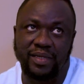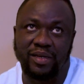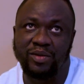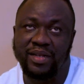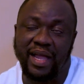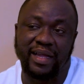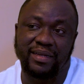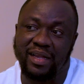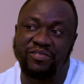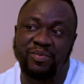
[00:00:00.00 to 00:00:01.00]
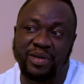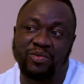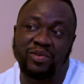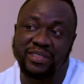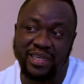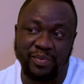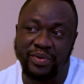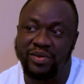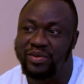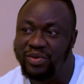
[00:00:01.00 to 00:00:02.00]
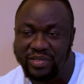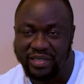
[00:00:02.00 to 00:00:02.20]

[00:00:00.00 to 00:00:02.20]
it looked like everybody was jumping on those